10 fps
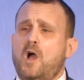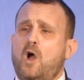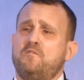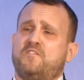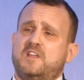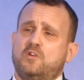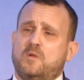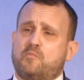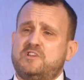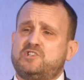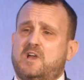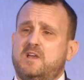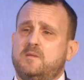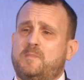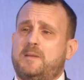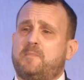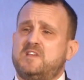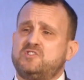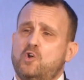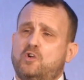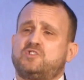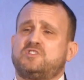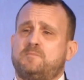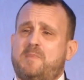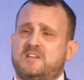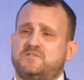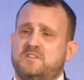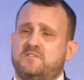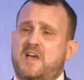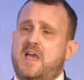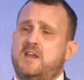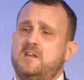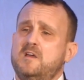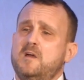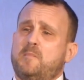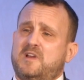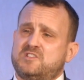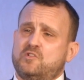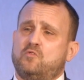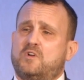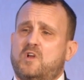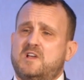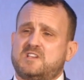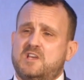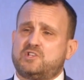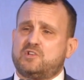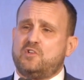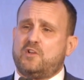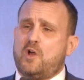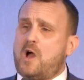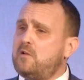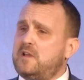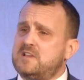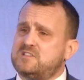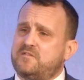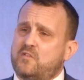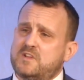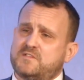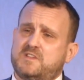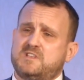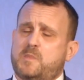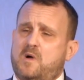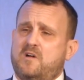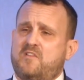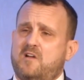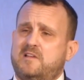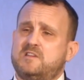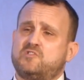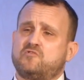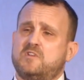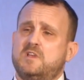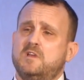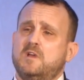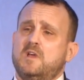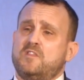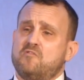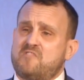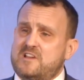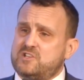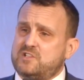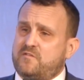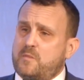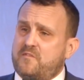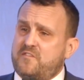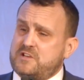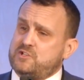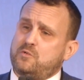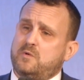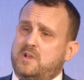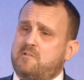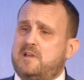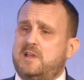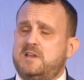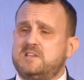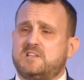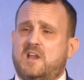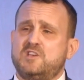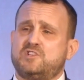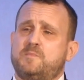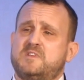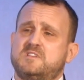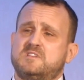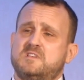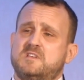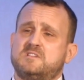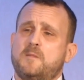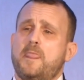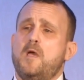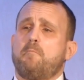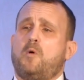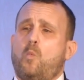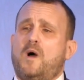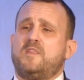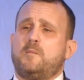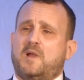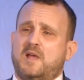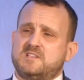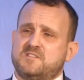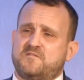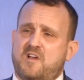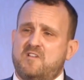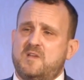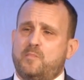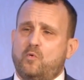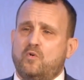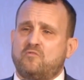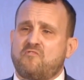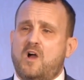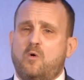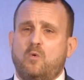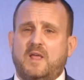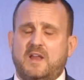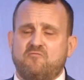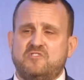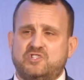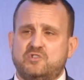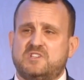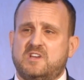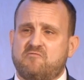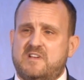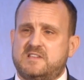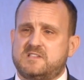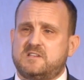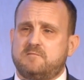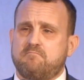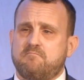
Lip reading: Hopefully you'll appreciate that BiKBBI is not just a badge for the van, but is an organisation that not only is the voice for this part of our industry, the Register for Professional and Accredited Installation Businesses, but one that plays a very important role in reducing risk.